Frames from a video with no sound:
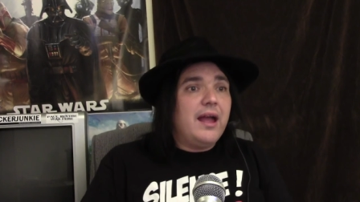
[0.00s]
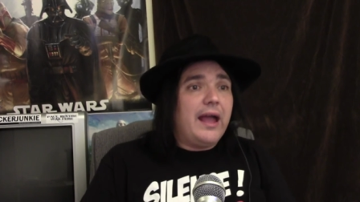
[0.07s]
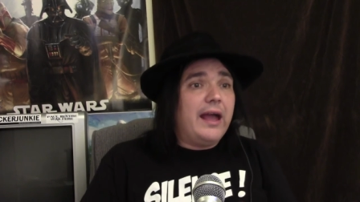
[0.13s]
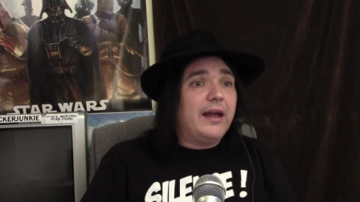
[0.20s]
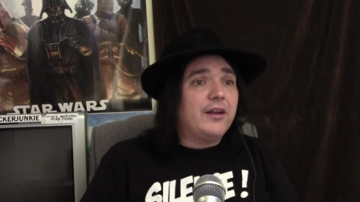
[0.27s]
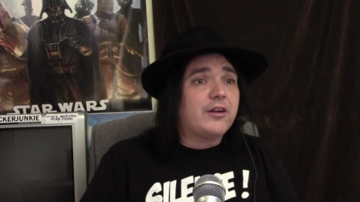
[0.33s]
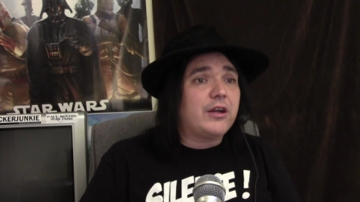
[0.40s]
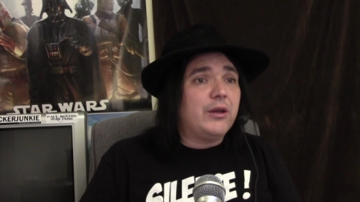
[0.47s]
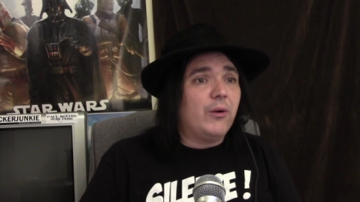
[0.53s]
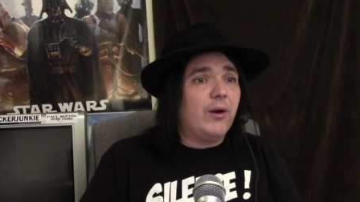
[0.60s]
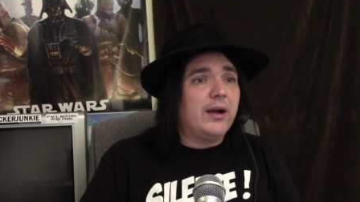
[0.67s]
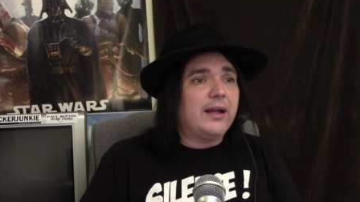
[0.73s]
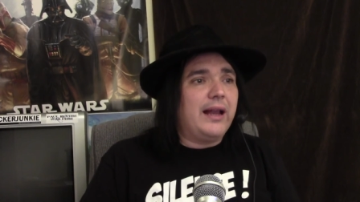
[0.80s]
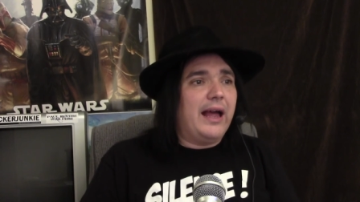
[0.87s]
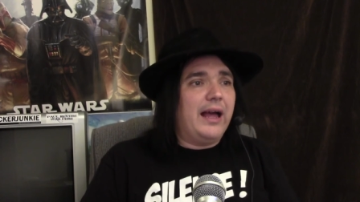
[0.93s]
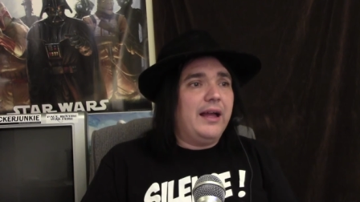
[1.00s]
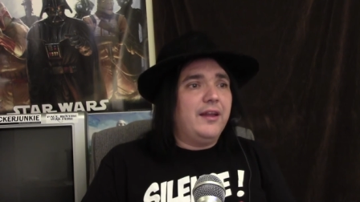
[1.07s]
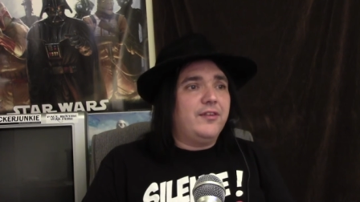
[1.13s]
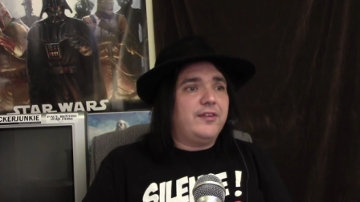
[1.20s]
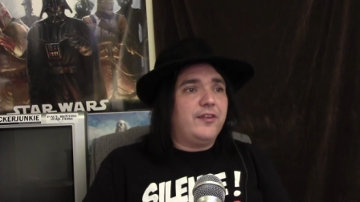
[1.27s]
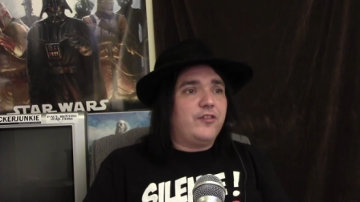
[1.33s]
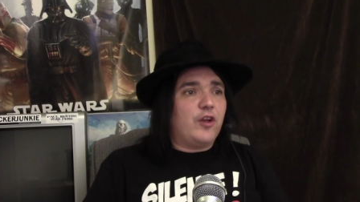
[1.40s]
and can
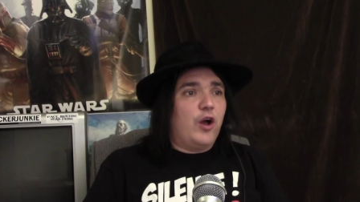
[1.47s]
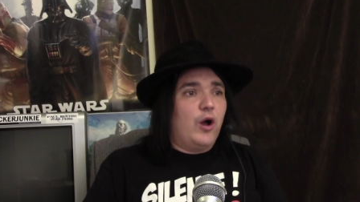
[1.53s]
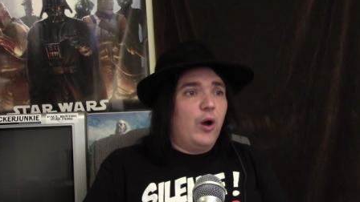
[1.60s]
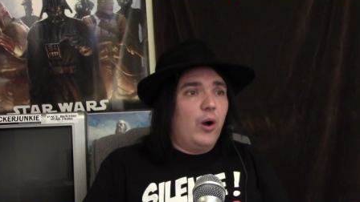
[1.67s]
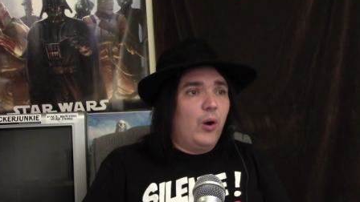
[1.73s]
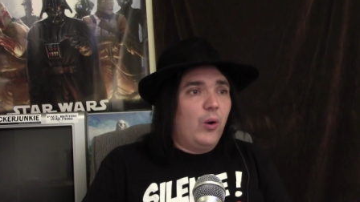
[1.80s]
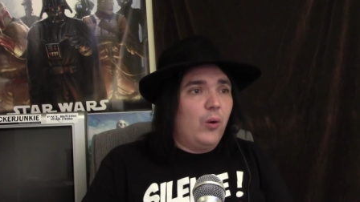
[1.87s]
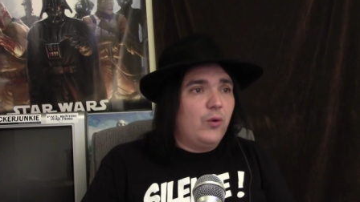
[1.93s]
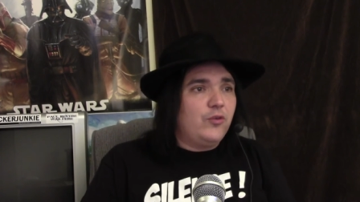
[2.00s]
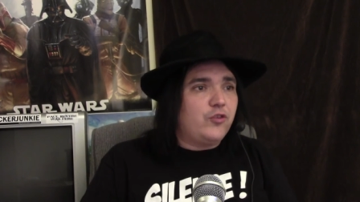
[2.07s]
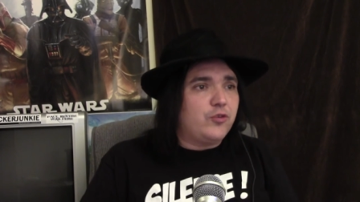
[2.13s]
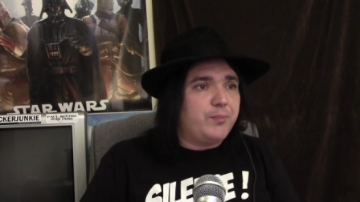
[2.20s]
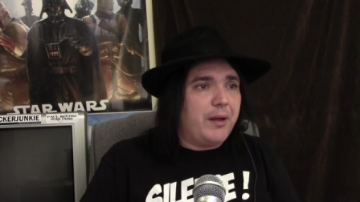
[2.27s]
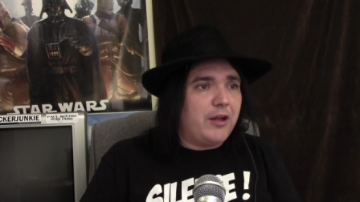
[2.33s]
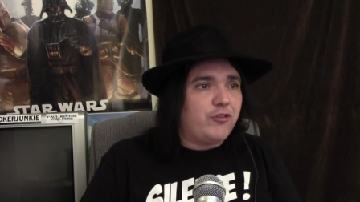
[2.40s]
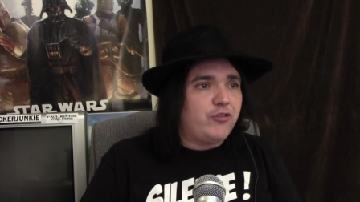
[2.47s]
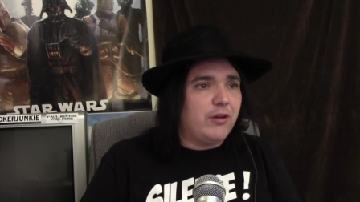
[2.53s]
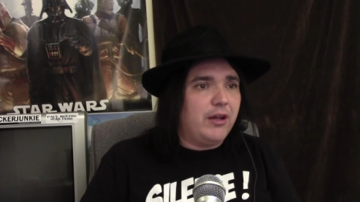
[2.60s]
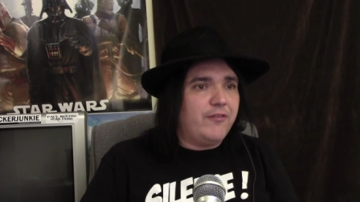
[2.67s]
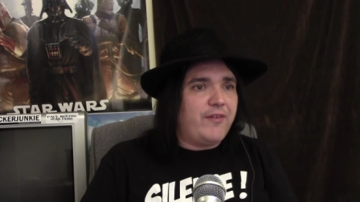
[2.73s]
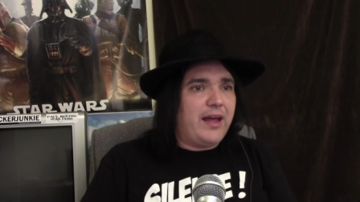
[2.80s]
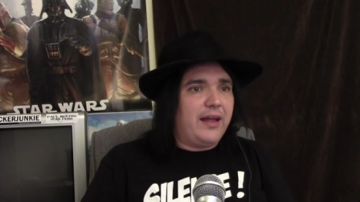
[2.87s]
organize its own
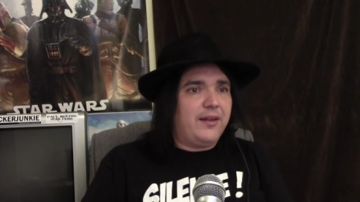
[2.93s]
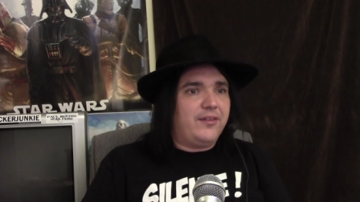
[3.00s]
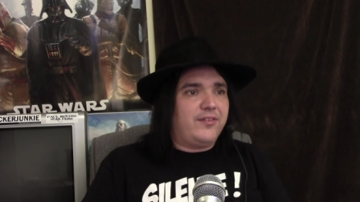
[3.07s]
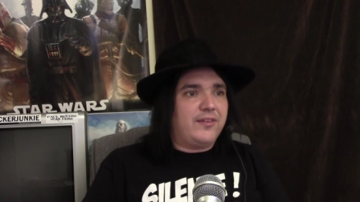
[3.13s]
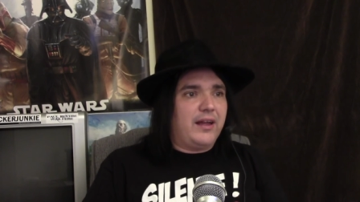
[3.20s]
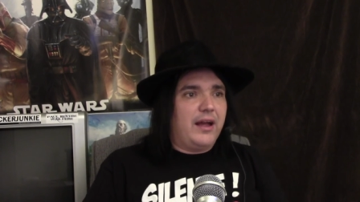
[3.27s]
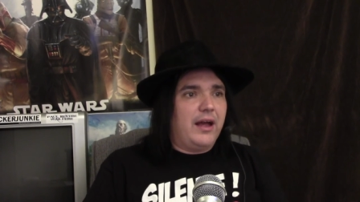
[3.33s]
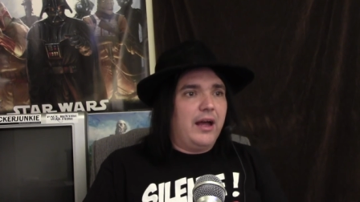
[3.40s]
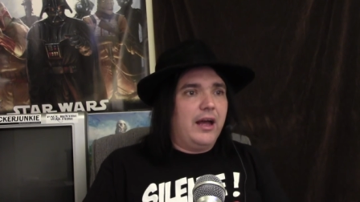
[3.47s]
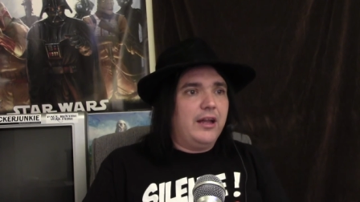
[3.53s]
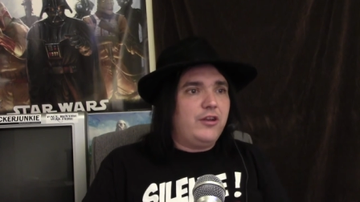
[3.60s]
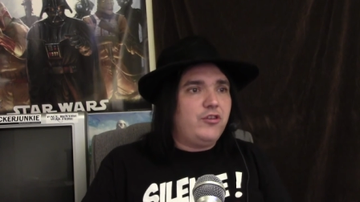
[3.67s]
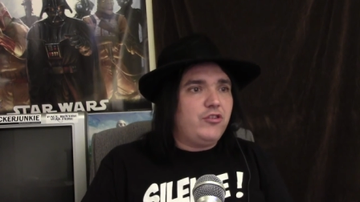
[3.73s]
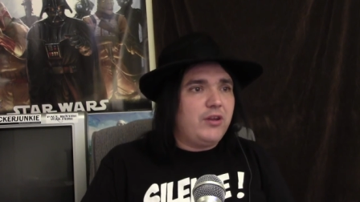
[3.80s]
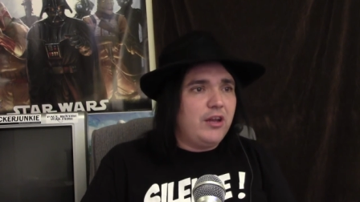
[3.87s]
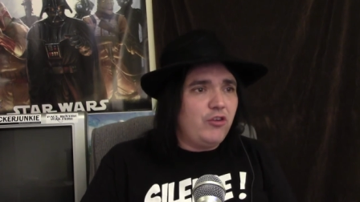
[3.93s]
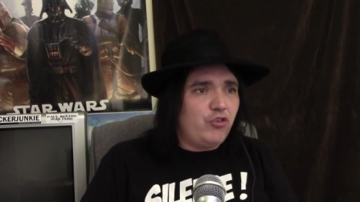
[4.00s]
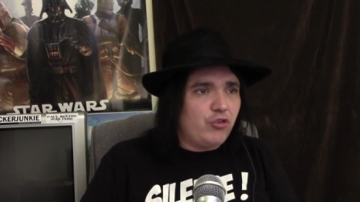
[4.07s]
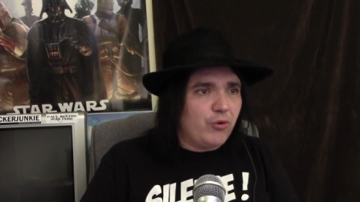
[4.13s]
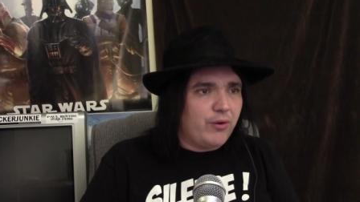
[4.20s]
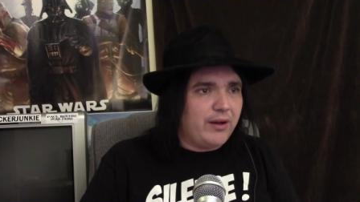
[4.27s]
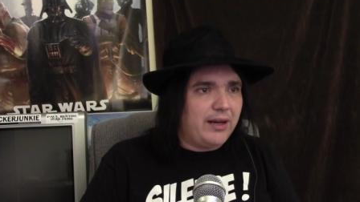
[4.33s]
special events.
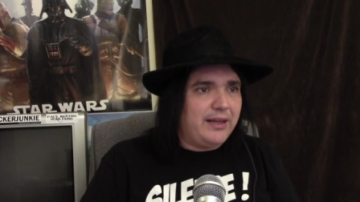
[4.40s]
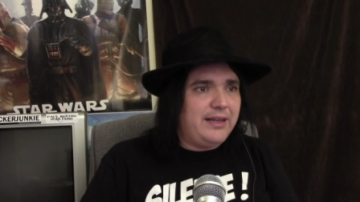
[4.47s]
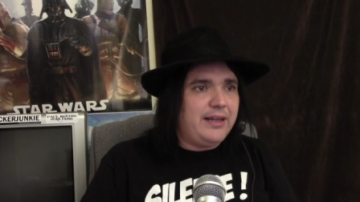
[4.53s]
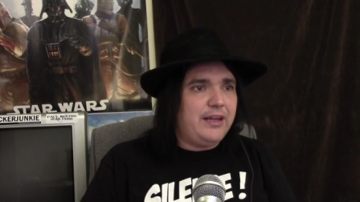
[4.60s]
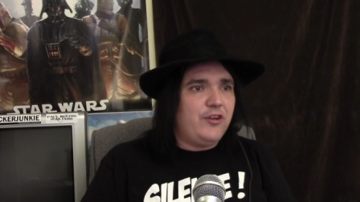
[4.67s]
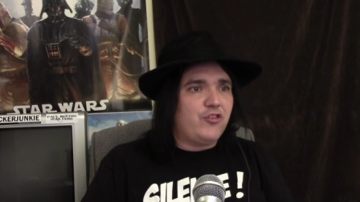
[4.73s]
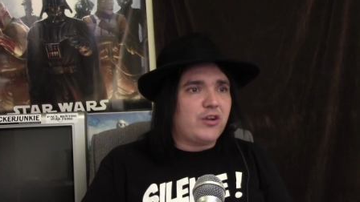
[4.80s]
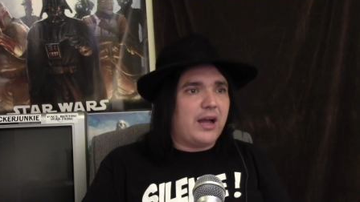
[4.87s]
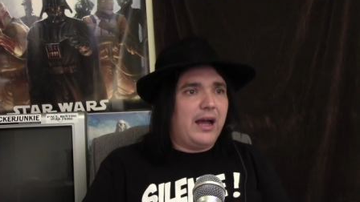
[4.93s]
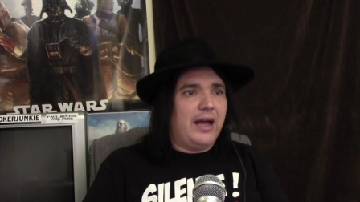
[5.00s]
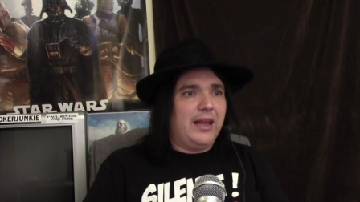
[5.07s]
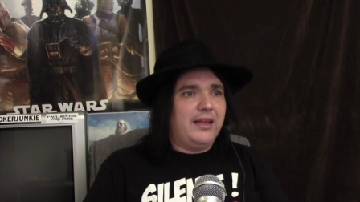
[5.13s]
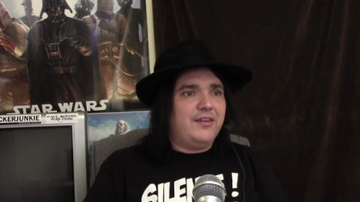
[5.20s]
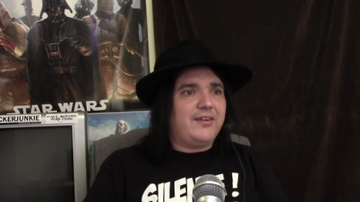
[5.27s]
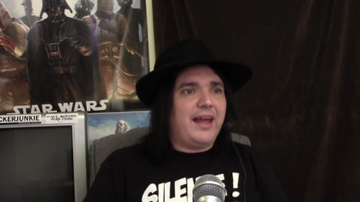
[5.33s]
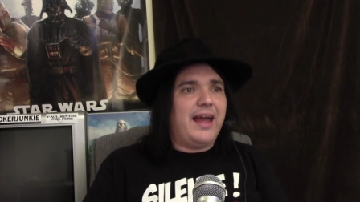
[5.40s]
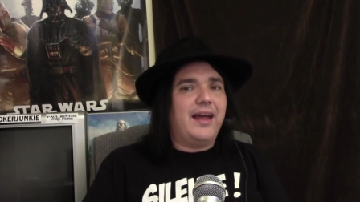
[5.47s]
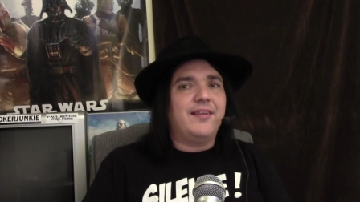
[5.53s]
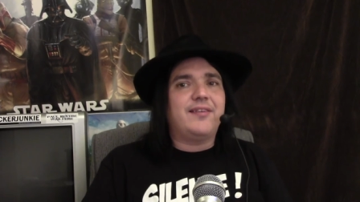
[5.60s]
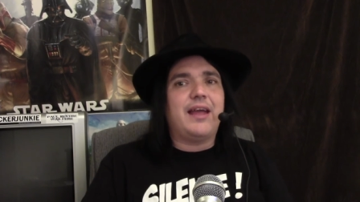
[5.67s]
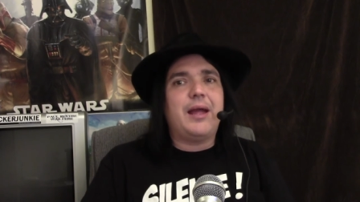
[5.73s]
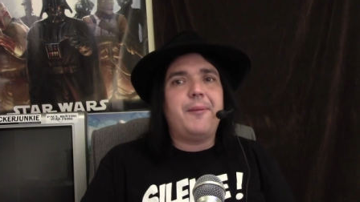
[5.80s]
Additionally, each college
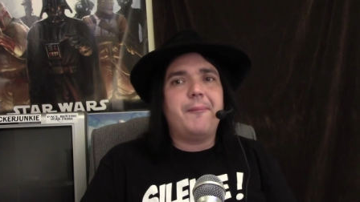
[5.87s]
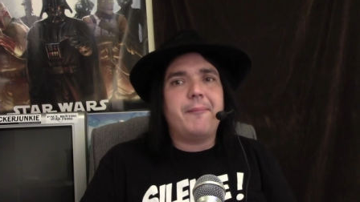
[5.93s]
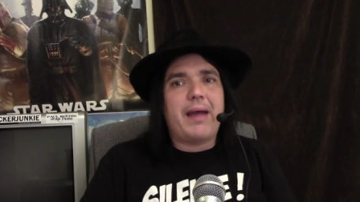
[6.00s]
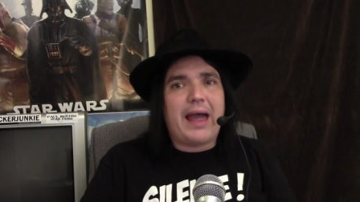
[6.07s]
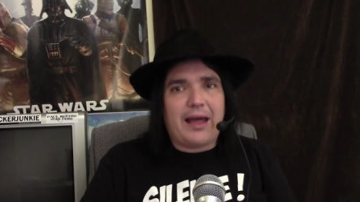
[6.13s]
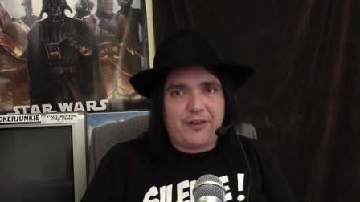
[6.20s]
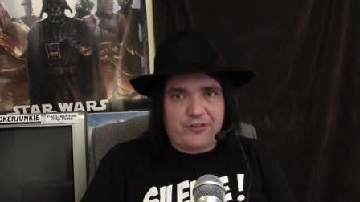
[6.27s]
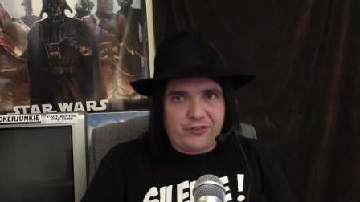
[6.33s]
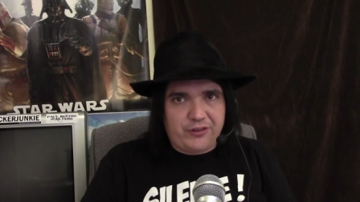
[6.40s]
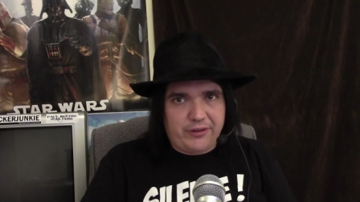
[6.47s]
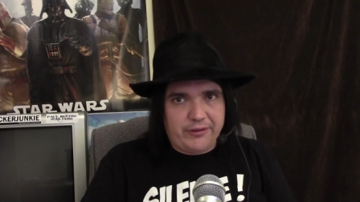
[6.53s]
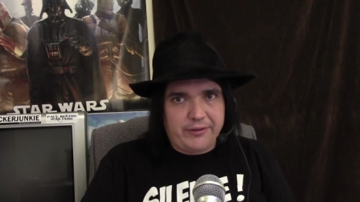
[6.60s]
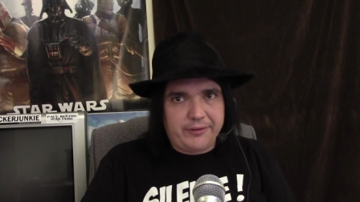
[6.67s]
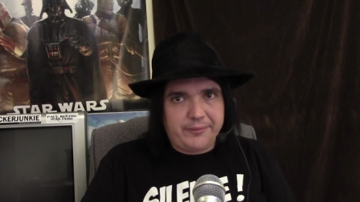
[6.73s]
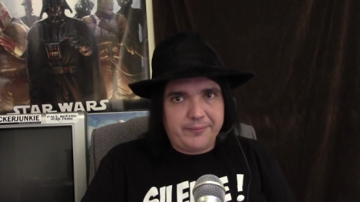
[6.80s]
has a master,